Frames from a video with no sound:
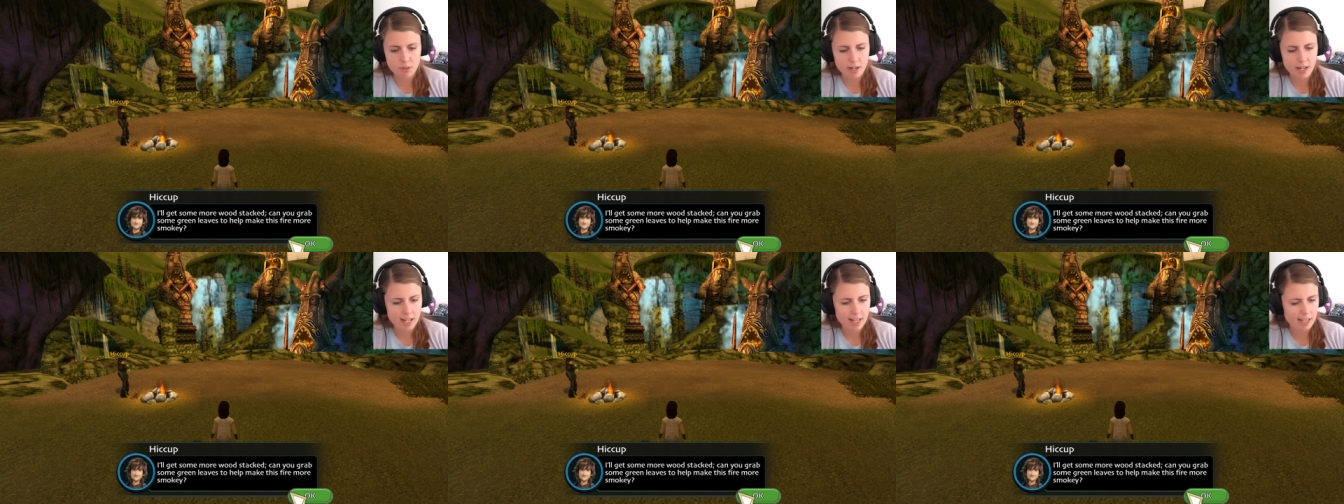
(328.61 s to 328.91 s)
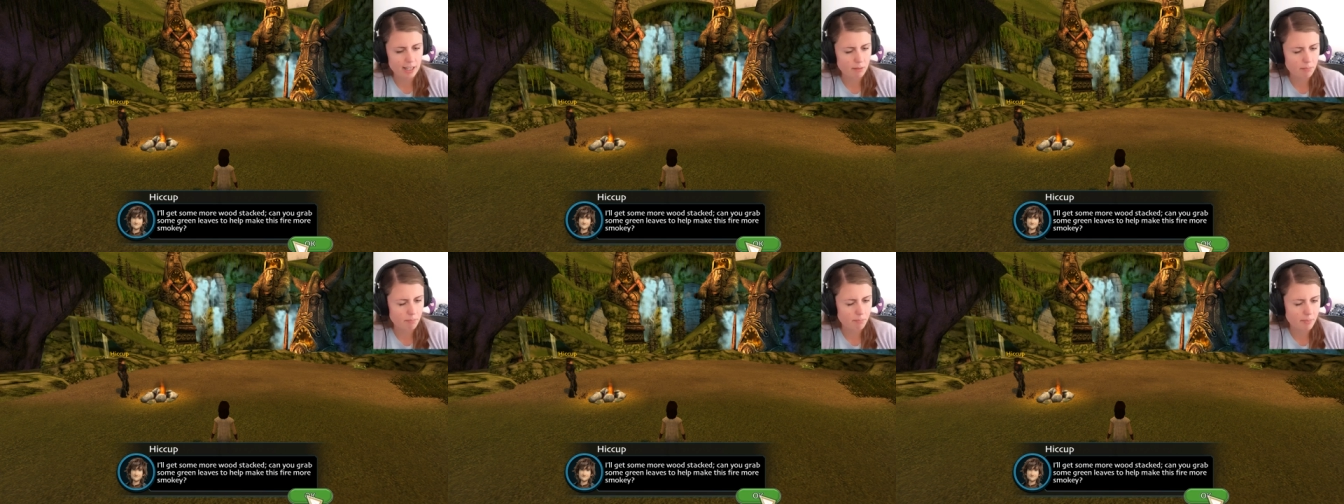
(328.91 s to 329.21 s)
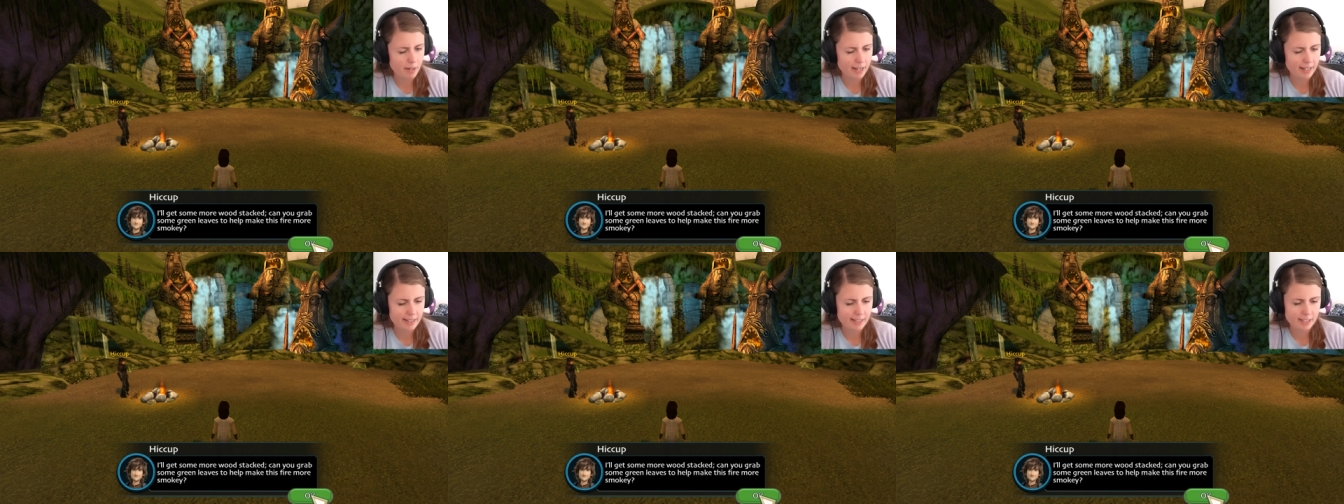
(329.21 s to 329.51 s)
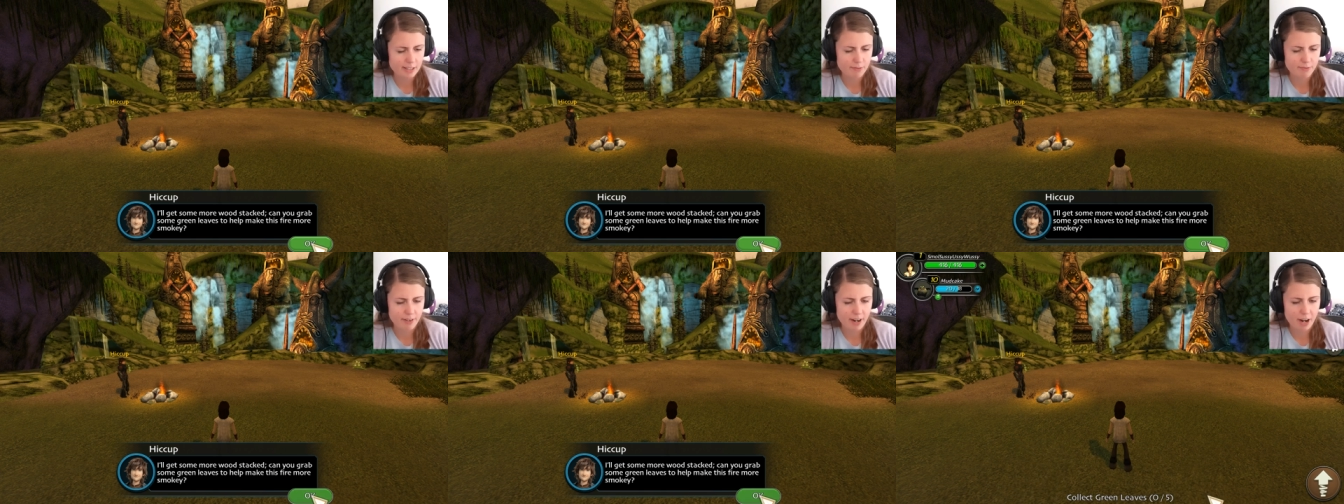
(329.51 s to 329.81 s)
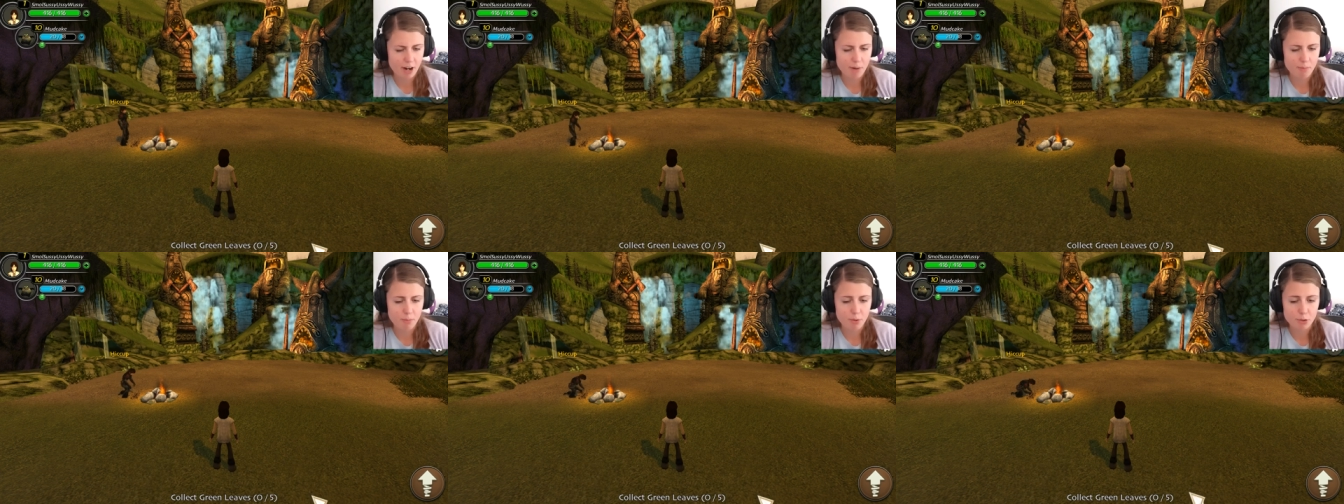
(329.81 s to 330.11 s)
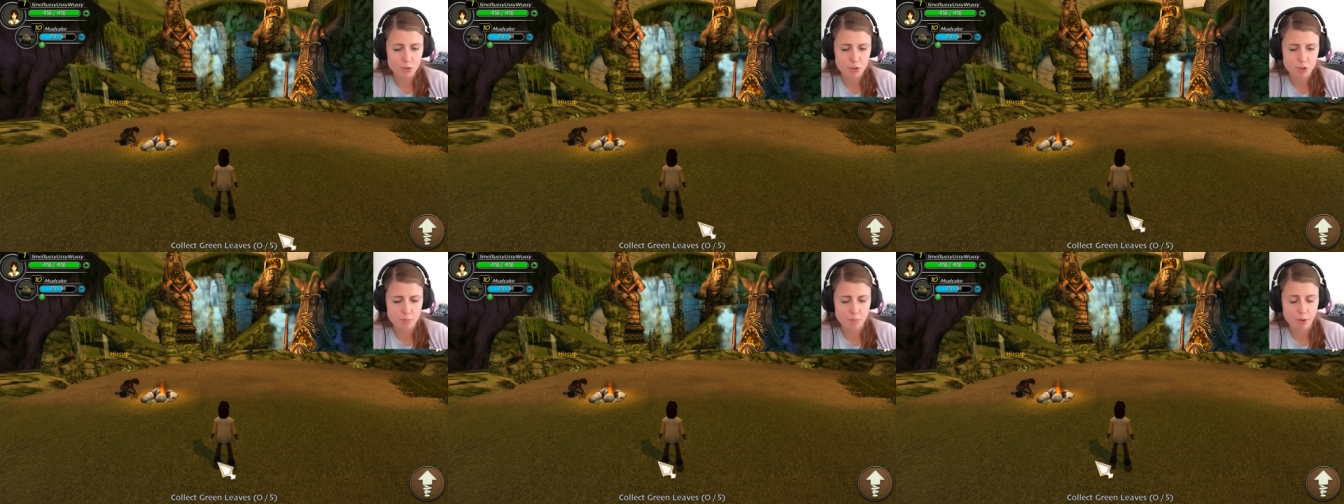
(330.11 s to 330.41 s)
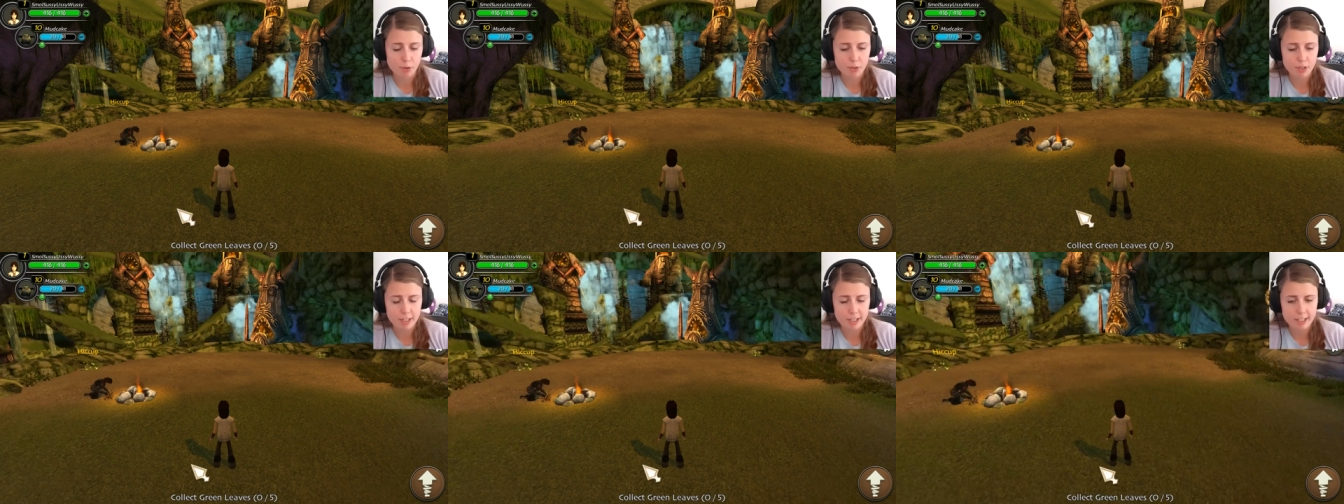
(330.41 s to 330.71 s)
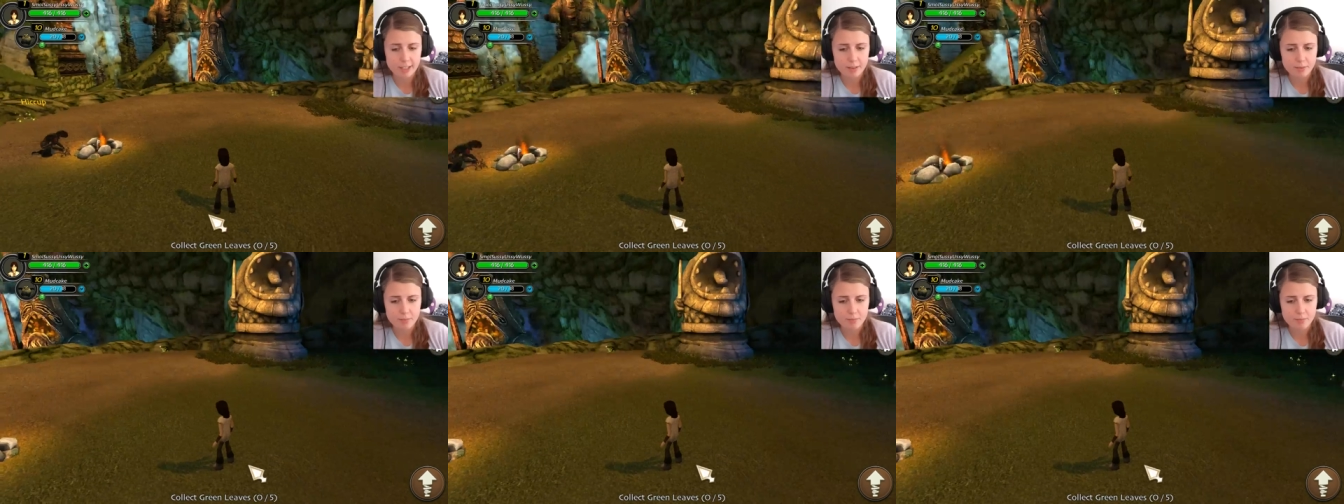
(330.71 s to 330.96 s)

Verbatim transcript: help make this fire more smoky?